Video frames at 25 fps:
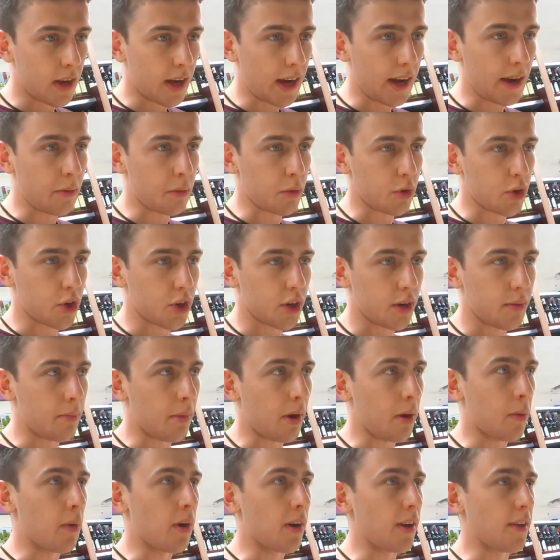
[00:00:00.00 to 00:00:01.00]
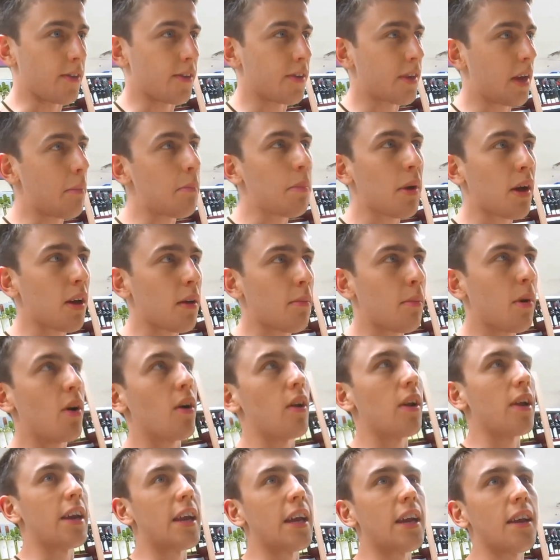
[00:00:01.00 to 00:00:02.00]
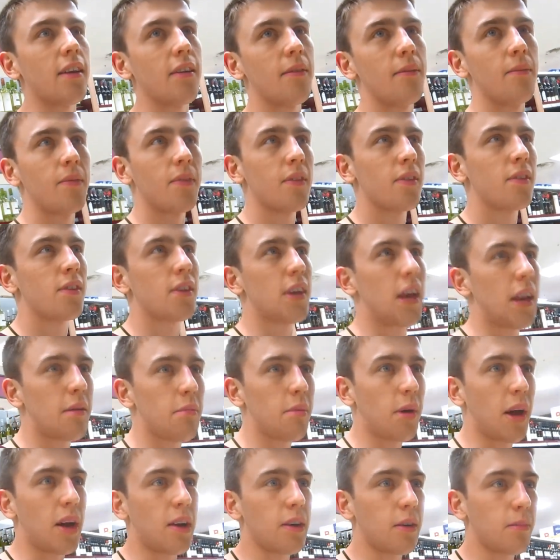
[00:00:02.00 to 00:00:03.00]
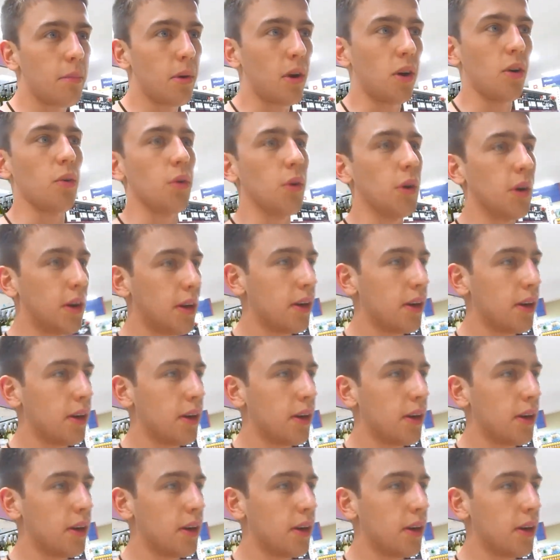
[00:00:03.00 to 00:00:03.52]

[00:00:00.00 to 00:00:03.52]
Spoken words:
Ouch, my wine's £10 a bottle in here. £10 a bottle.